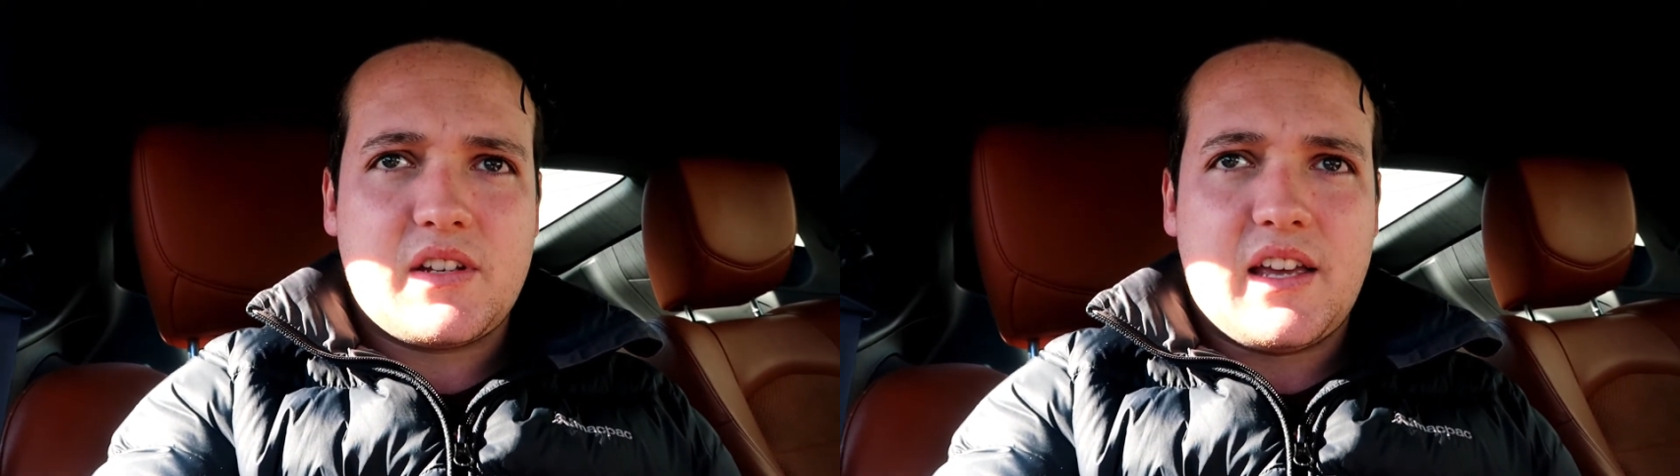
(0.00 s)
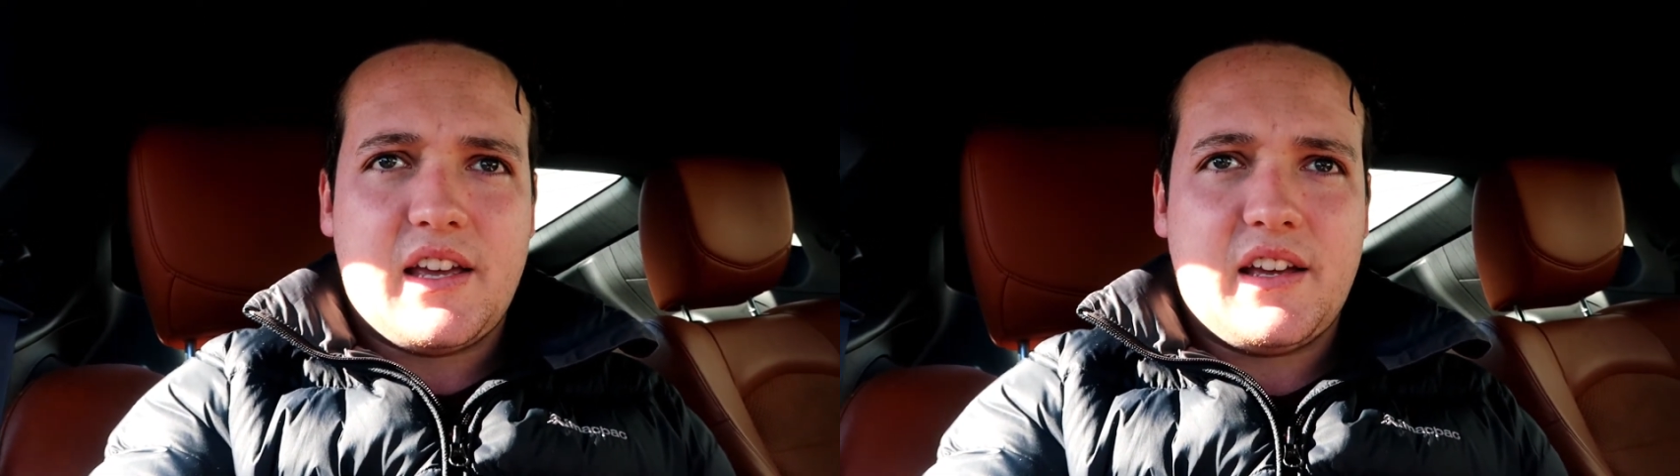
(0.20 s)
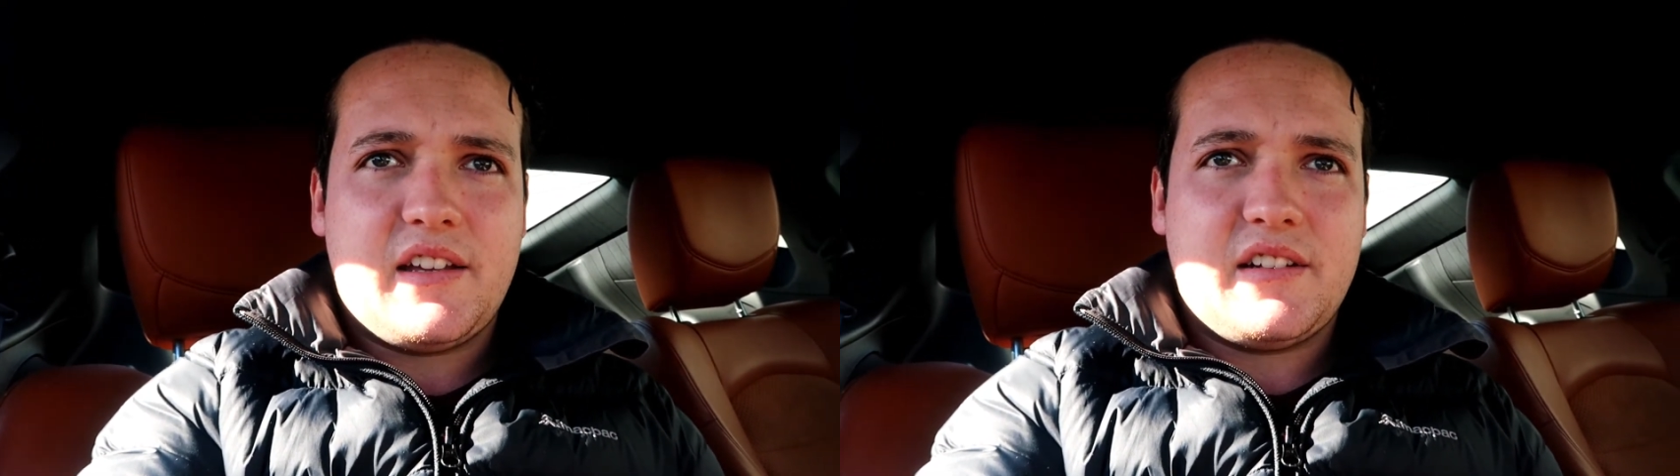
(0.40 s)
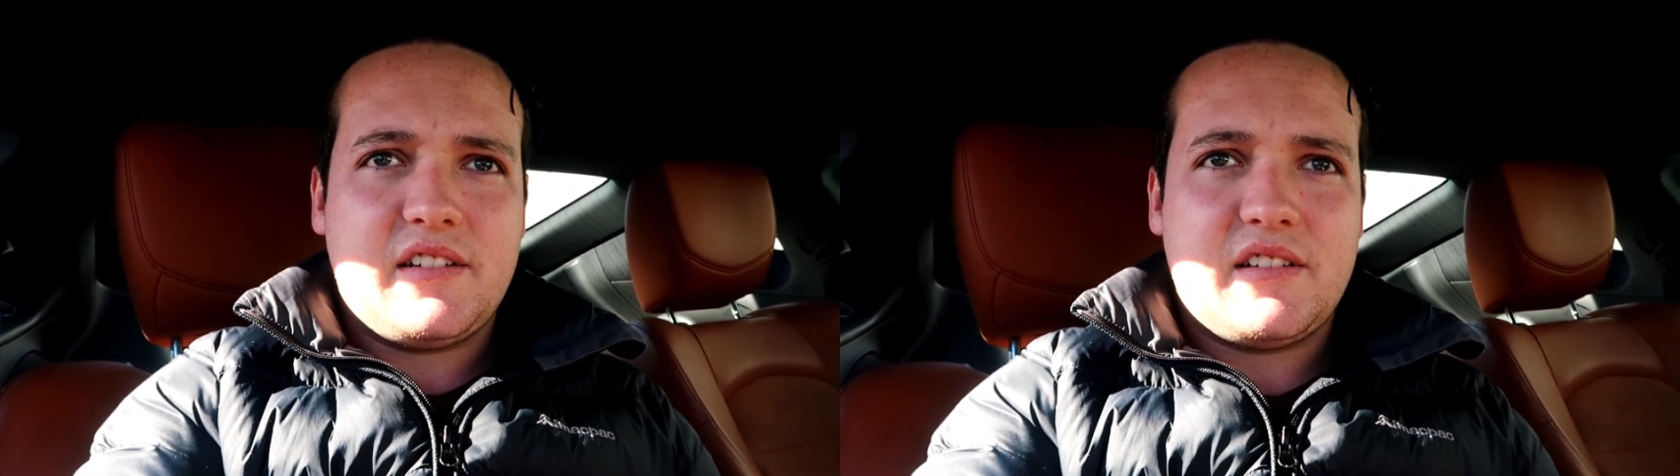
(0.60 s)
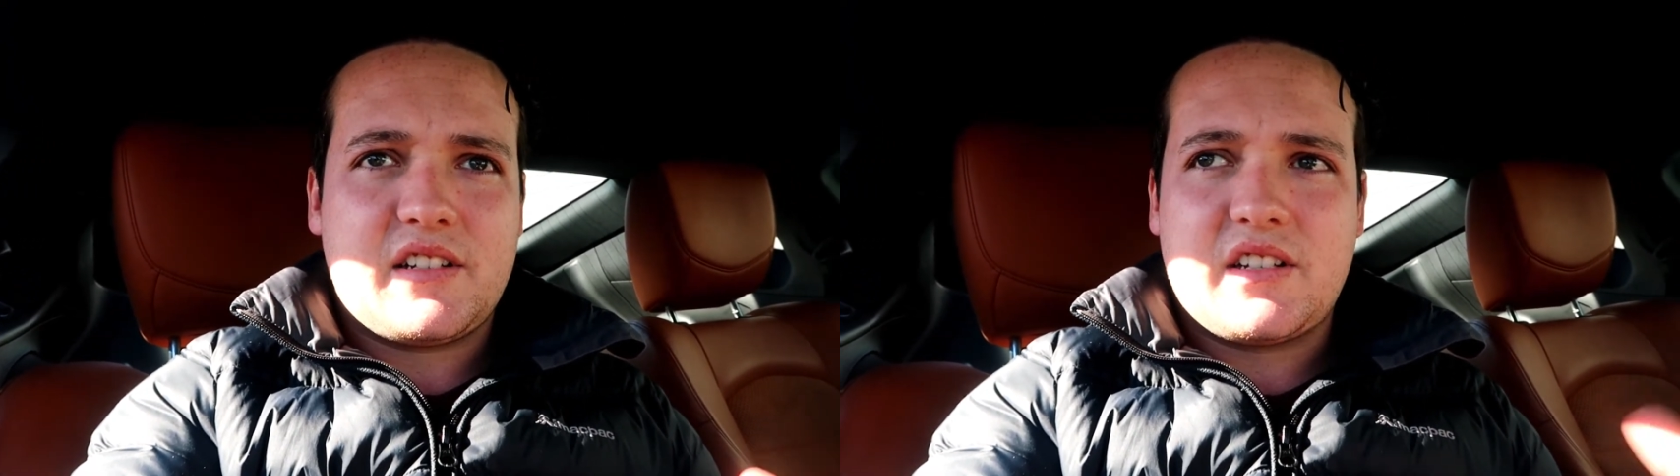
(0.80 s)

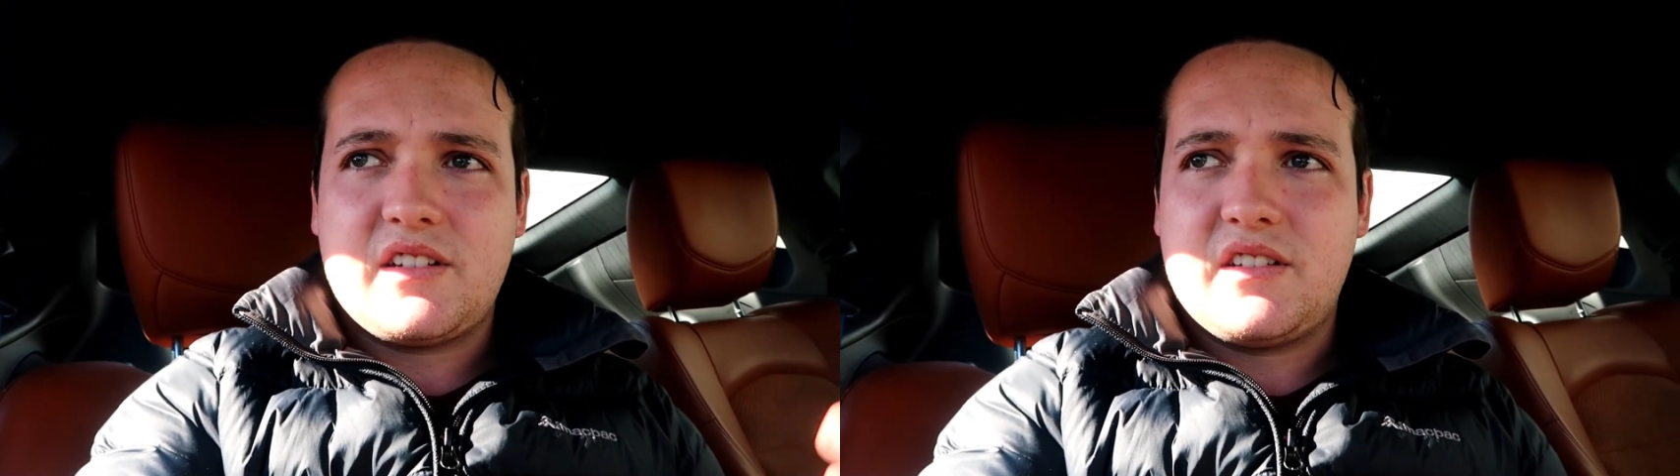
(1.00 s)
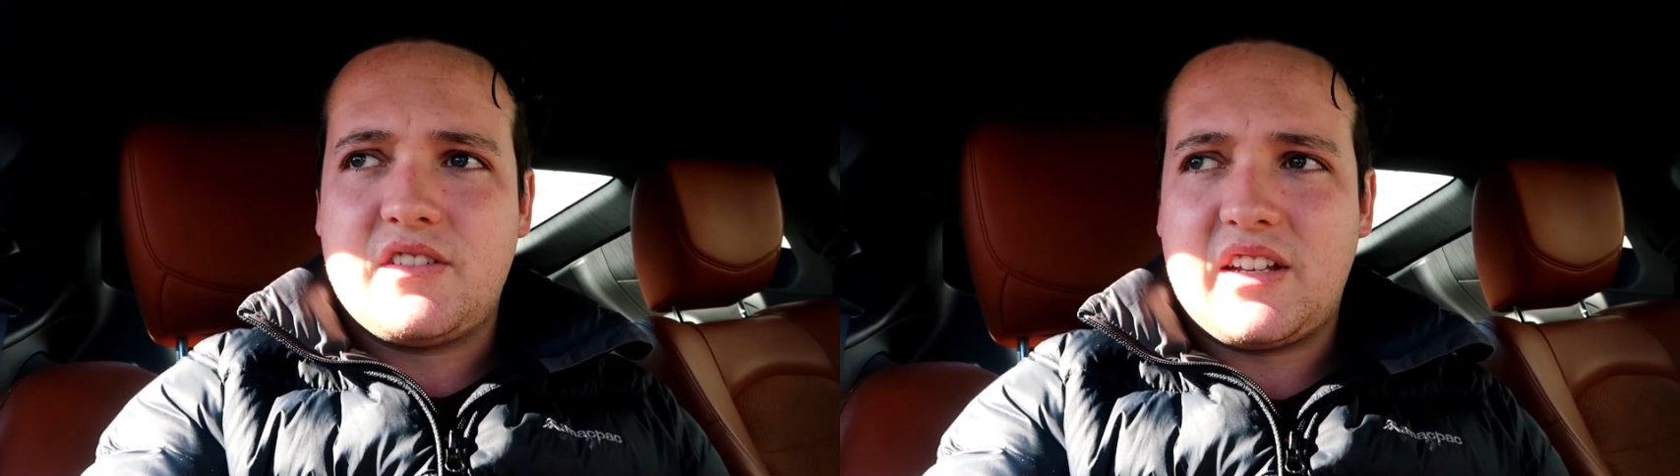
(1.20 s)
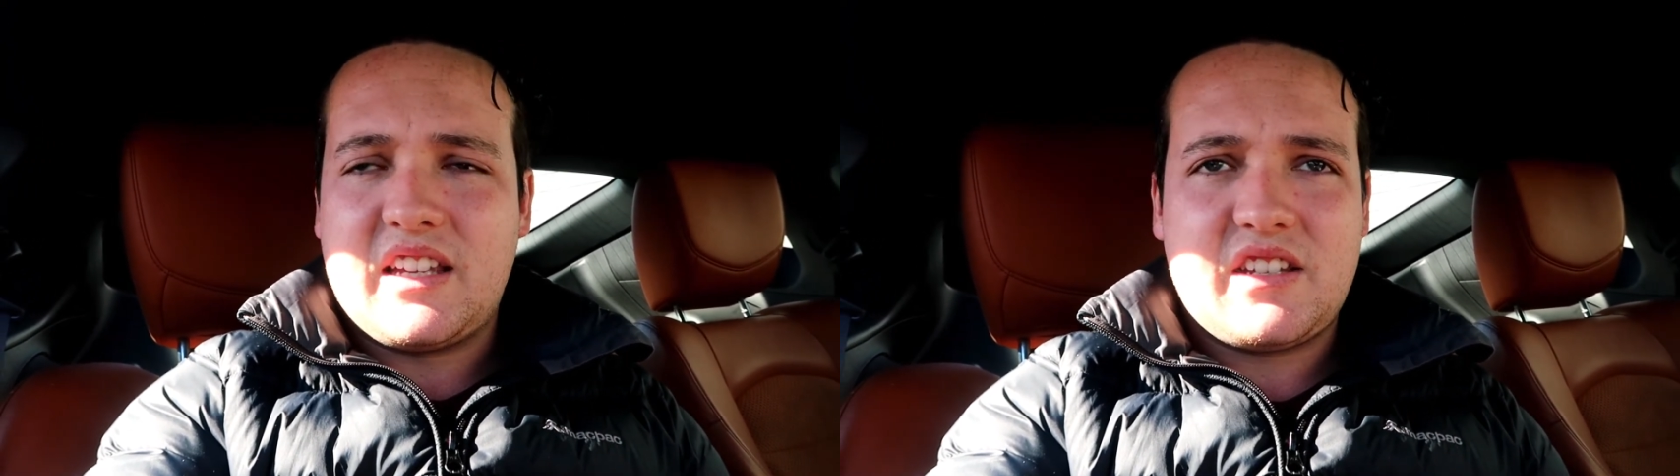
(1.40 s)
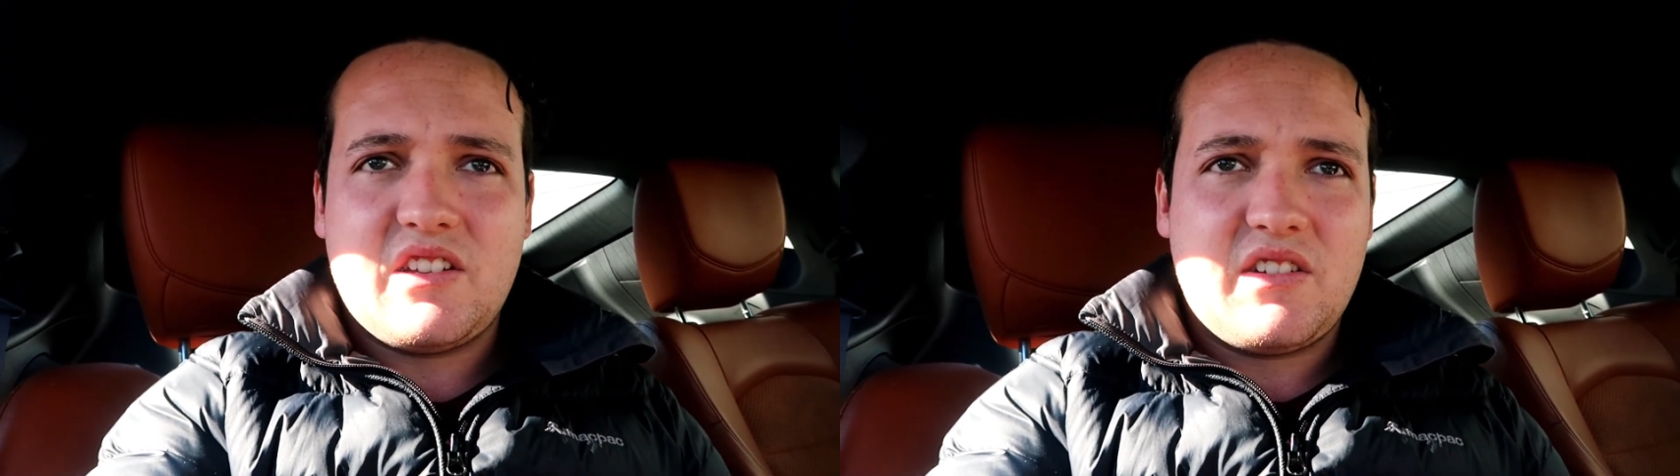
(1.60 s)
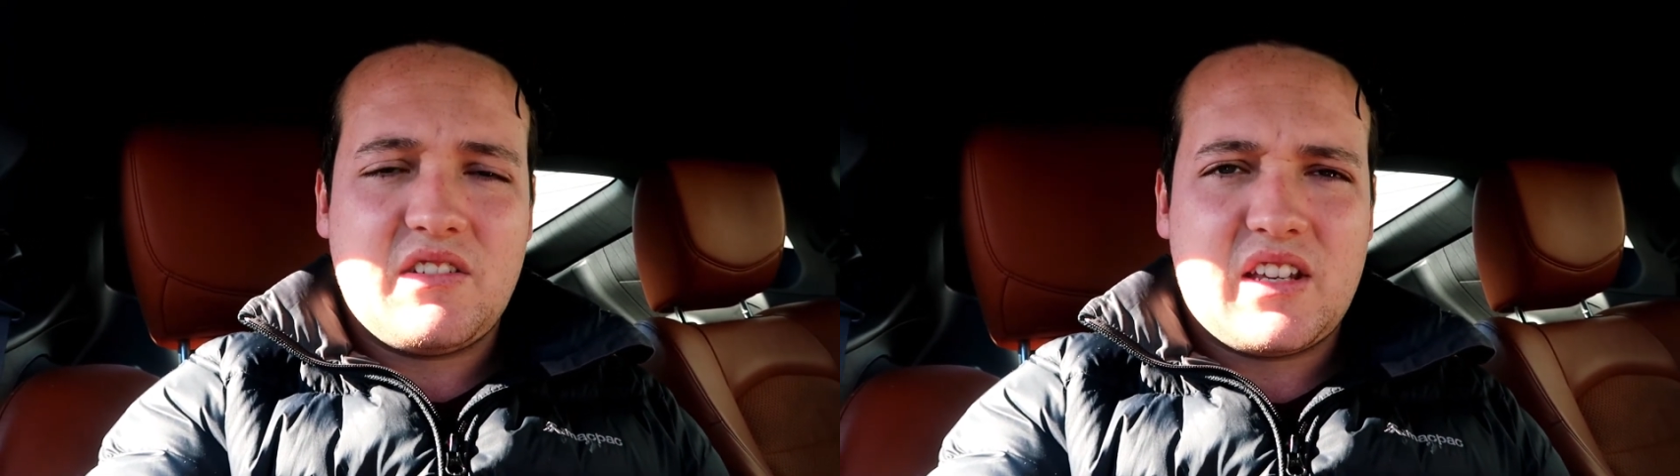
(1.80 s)
and so I guess you